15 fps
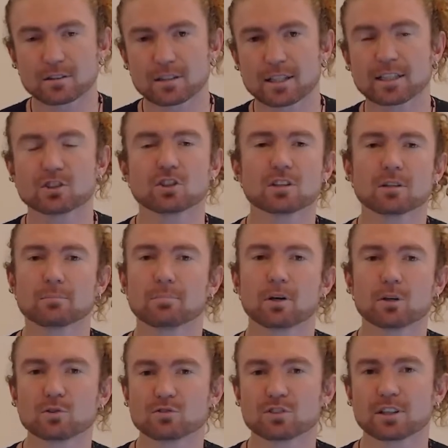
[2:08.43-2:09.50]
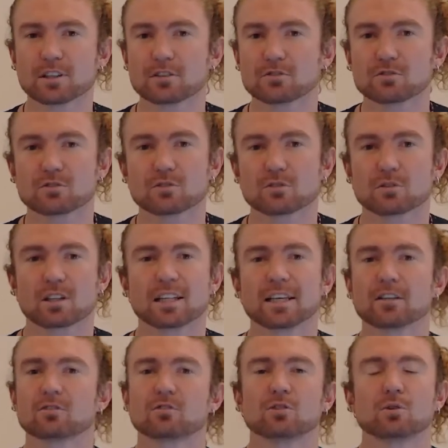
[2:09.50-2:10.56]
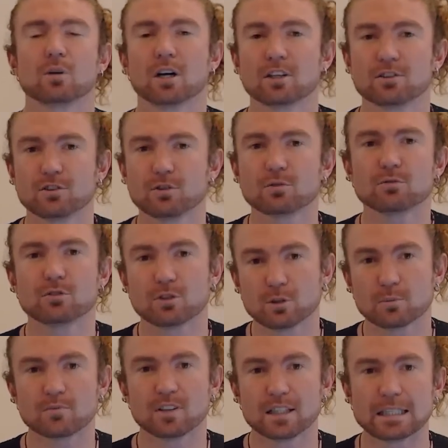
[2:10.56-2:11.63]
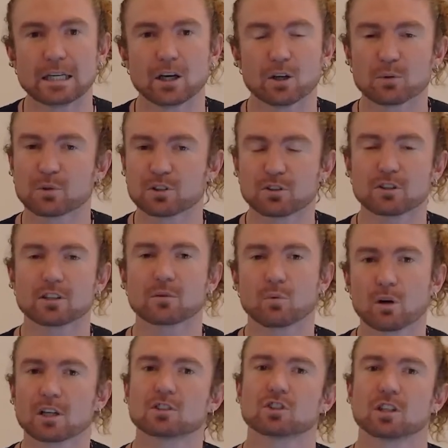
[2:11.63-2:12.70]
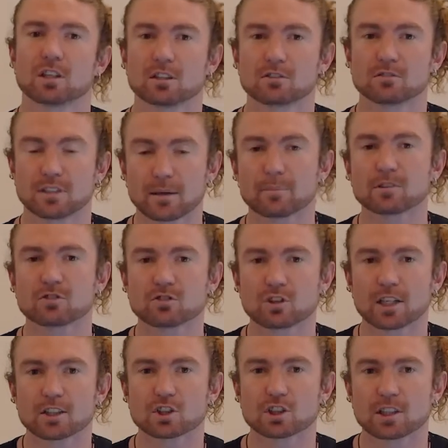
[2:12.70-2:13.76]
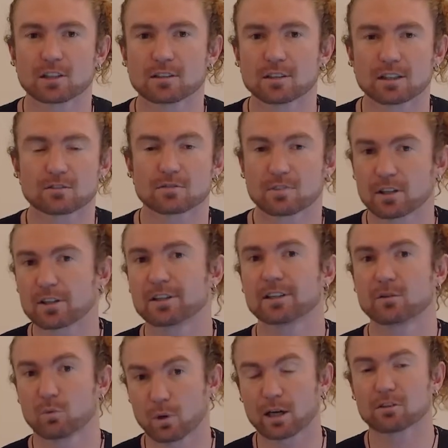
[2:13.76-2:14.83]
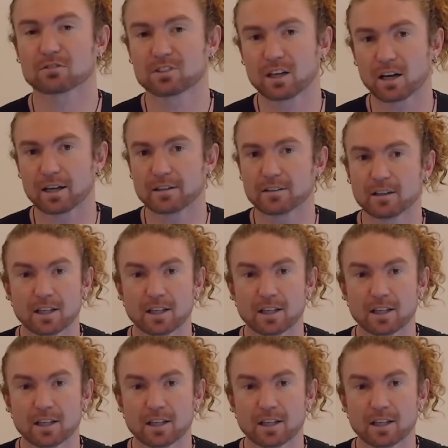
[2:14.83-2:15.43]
Each of the poses link to a YouTube video where you can watch a demonstration that's very well done.